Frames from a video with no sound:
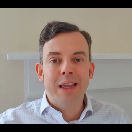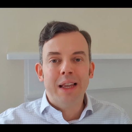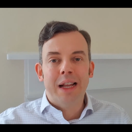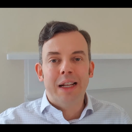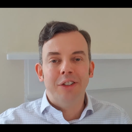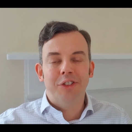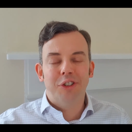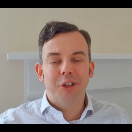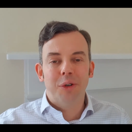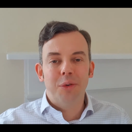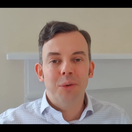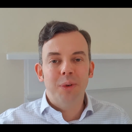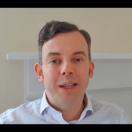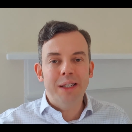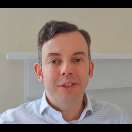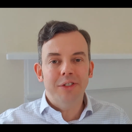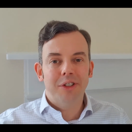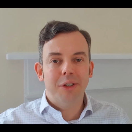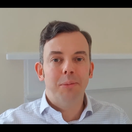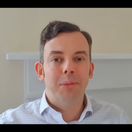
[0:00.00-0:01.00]
And so
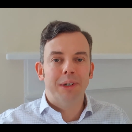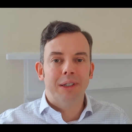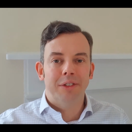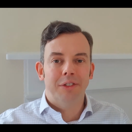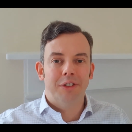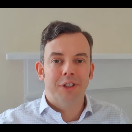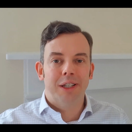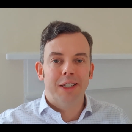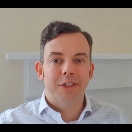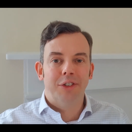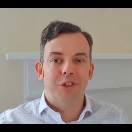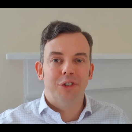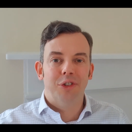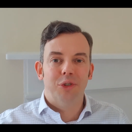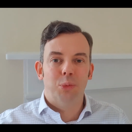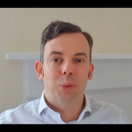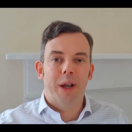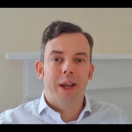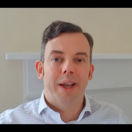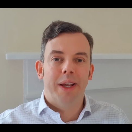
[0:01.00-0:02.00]
in simple installations
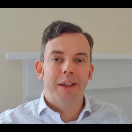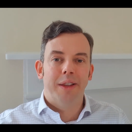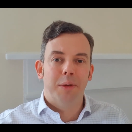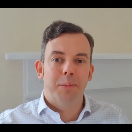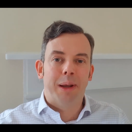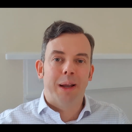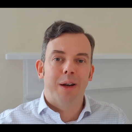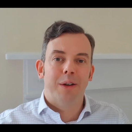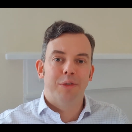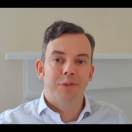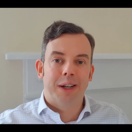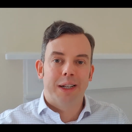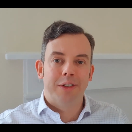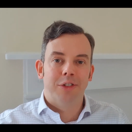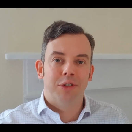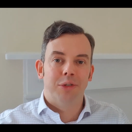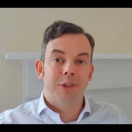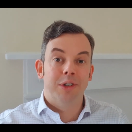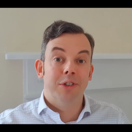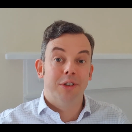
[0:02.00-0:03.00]
where the power
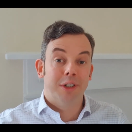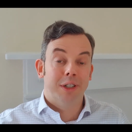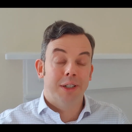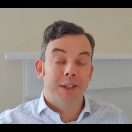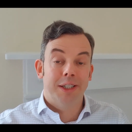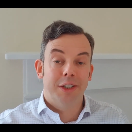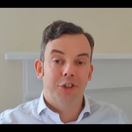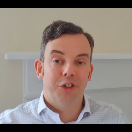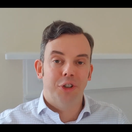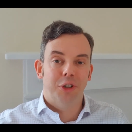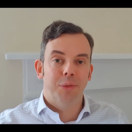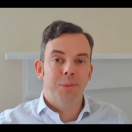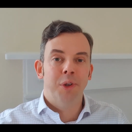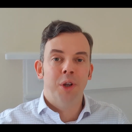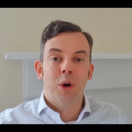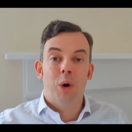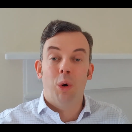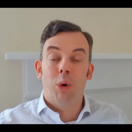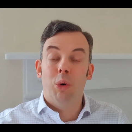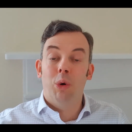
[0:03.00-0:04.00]
factor isn't an issue,
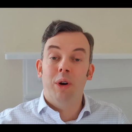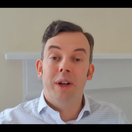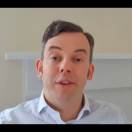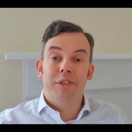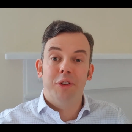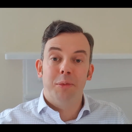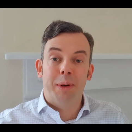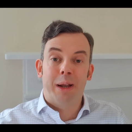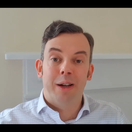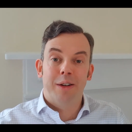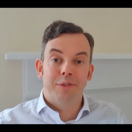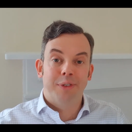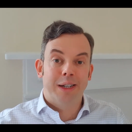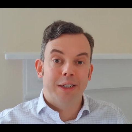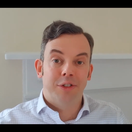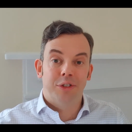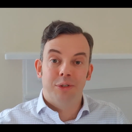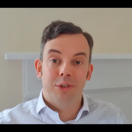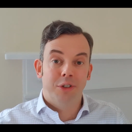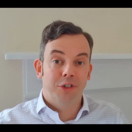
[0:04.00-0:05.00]
or if the power factor